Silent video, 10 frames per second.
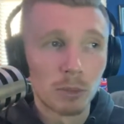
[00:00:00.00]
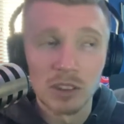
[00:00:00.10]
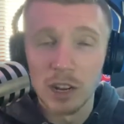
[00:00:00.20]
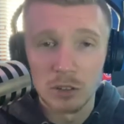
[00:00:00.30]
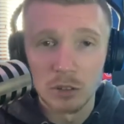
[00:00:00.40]
Women's
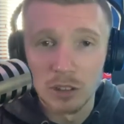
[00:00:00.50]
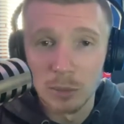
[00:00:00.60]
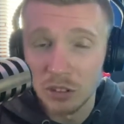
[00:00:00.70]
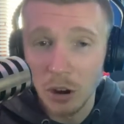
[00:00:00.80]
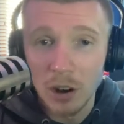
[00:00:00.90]
National Team
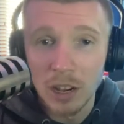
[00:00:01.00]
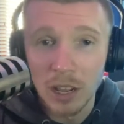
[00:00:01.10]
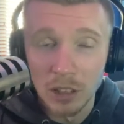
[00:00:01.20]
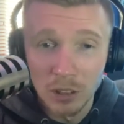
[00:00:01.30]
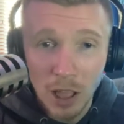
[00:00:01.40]
starting
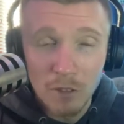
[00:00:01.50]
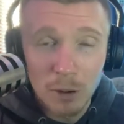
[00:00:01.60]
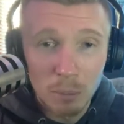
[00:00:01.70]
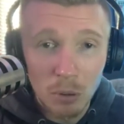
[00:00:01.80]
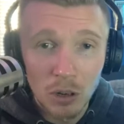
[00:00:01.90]

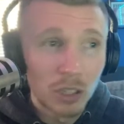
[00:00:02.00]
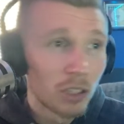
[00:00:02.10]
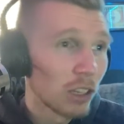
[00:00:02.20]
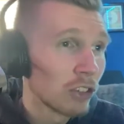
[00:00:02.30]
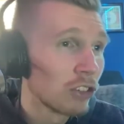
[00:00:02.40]
11
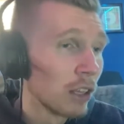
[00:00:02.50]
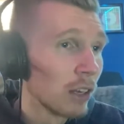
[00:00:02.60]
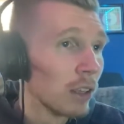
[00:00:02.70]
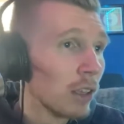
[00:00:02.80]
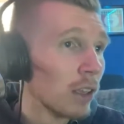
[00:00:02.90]

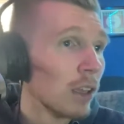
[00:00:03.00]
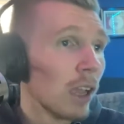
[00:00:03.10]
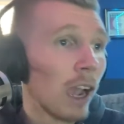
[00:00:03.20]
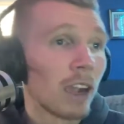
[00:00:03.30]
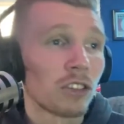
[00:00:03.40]
prediction.
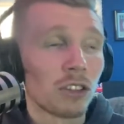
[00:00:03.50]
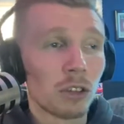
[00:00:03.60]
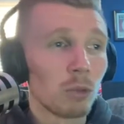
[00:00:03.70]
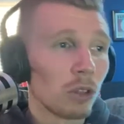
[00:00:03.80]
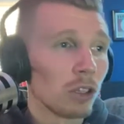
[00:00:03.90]

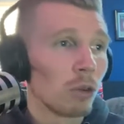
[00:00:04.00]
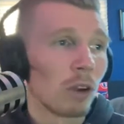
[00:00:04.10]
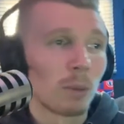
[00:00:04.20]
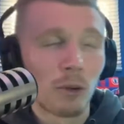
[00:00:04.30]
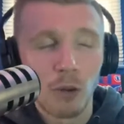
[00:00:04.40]
Actually, really
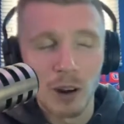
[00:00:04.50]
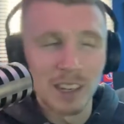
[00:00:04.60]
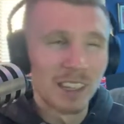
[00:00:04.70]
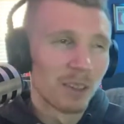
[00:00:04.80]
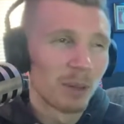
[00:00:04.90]
quick before I
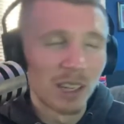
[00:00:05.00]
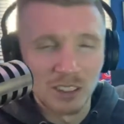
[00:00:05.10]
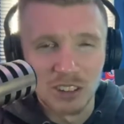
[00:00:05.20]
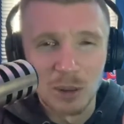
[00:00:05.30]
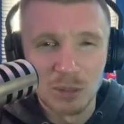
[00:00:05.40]
get into the
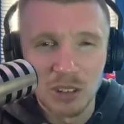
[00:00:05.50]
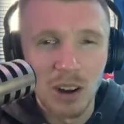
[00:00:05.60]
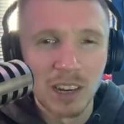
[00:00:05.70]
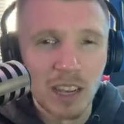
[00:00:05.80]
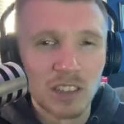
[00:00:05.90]
prediction, I'm
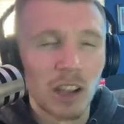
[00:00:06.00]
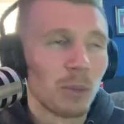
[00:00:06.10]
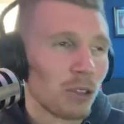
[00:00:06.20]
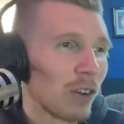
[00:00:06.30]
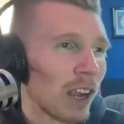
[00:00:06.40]
sorry, guys. I
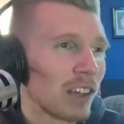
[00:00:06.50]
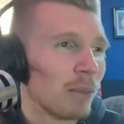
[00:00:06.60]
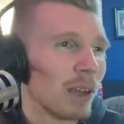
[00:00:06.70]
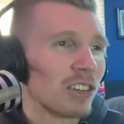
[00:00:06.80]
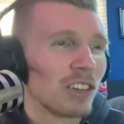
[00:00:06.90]
almost forgot to
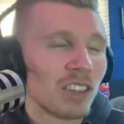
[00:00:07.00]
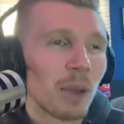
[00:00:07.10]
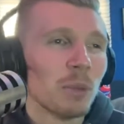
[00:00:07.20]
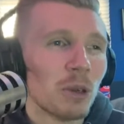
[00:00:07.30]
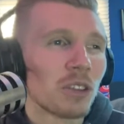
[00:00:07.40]
mention,
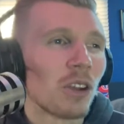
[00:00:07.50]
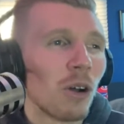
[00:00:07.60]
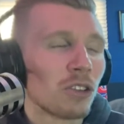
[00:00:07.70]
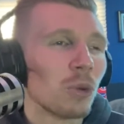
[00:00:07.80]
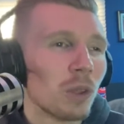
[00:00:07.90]
Sam Ewis
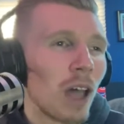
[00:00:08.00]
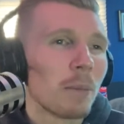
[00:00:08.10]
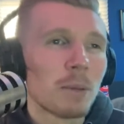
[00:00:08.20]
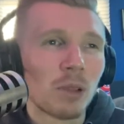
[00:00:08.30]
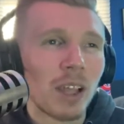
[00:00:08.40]
also will not
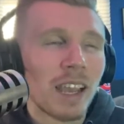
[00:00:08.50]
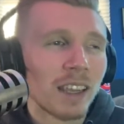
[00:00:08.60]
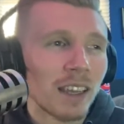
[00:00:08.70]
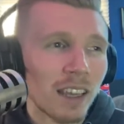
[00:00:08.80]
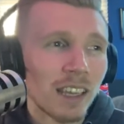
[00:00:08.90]
be
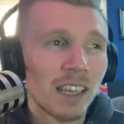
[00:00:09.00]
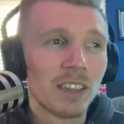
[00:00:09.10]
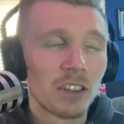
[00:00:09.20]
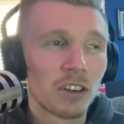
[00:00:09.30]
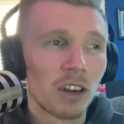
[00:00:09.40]
playing
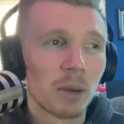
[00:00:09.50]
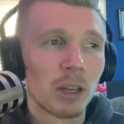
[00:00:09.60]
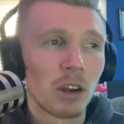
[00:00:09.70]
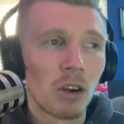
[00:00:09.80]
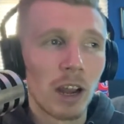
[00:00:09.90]
in the
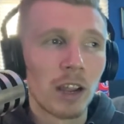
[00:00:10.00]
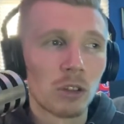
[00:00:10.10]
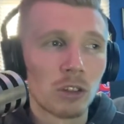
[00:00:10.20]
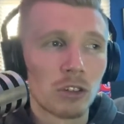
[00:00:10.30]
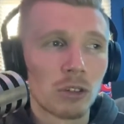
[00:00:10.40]
tournament. Her
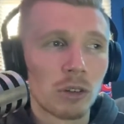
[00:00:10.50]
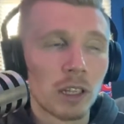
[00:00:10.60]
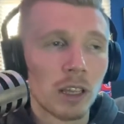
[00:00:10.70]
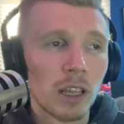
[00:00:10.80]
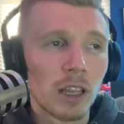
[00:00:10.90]
ankle
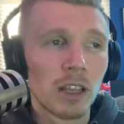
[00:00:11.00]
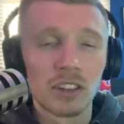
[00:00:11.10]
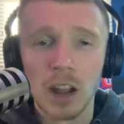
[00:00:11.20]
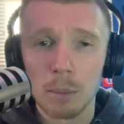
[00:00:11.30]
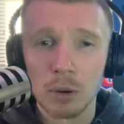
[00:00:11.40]
injury has
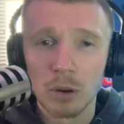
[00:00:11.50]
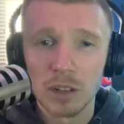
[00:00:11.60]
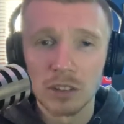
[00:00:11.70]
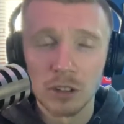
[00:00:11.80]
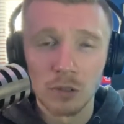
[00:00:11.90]
not
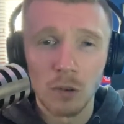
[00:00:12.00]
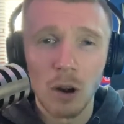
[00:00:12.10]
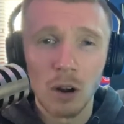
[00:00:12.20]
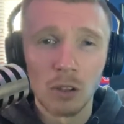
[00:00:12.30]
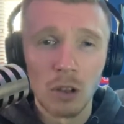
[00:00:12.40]
progressed as
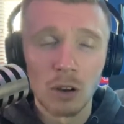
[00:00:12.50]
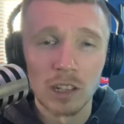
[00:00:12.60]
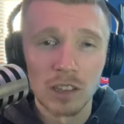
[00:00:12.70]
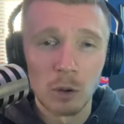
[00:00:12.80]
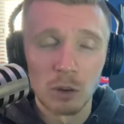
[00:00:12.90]
far along
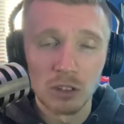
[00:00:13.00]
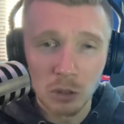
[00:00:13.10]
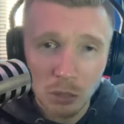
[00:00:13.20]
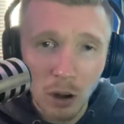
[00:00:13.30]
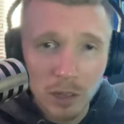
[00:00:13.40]
as they originally
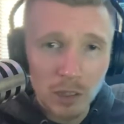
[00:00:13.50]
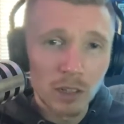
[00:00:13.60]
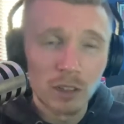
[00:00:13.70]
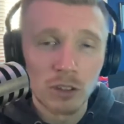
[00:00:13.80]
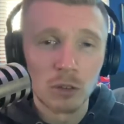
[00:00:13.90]
thought it
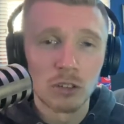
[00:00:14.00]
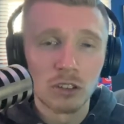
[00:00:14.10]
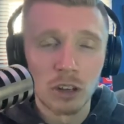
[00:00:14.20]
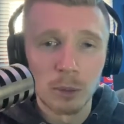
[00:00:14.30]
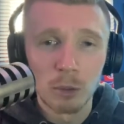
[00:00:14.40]
did, so she's
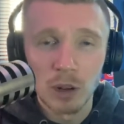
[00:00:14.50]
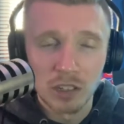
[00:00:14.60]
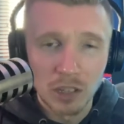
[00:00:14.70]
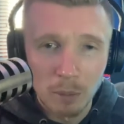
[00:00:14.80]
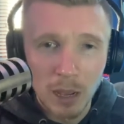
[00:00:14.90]
going to be
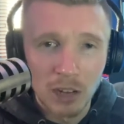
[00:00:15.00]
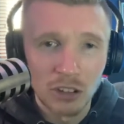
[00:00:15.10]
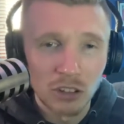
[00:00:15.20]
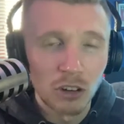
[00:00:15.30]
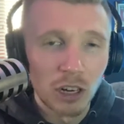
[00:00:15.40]
resting in
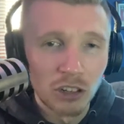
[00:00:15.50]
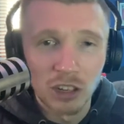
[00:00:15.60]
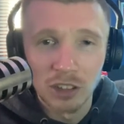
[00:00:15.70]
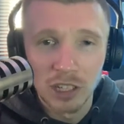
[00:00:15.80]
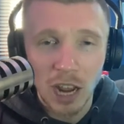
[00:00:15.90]
Manchester, and
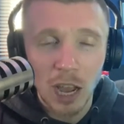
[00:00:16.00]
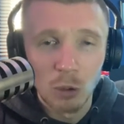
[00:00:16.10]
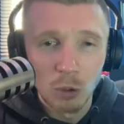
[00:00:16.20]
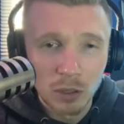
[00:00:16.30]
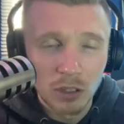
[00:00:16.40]
Jaylene
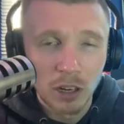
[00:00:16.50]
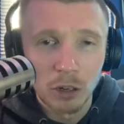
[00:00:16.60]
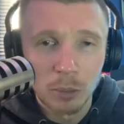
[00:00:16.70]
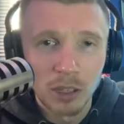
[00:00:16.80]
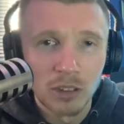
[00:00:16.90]
Howell will take
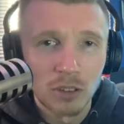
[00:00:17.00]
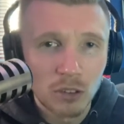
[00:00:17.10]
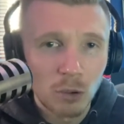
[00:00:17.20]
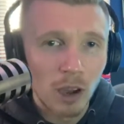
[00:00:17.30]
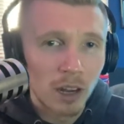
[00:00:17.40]
her place in the
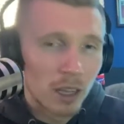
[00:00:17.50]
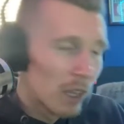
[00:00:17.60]
squad.